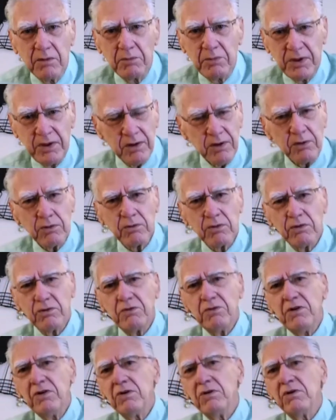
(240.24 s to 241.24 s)
Peer
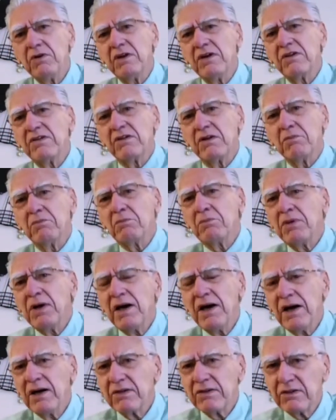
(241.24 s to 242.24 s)
review is a
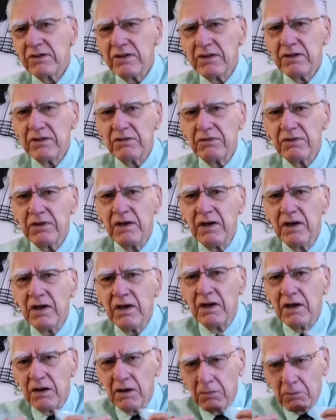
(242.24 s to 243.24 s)
positive
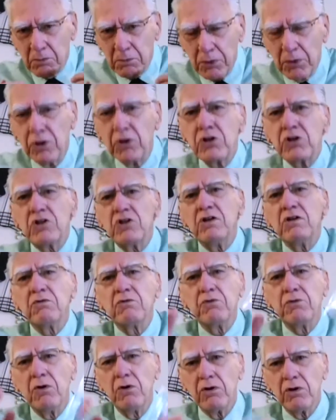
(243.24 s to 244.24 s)
pushing
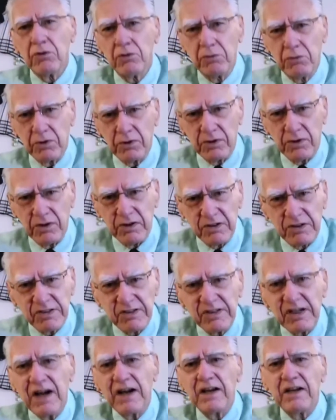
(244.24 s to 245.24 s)
forward the
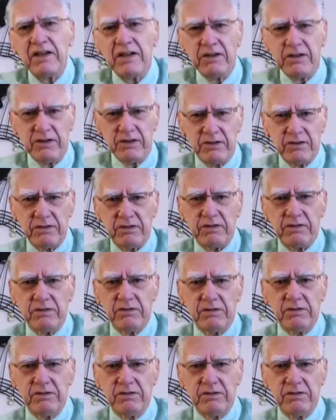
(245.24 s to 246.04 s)
science.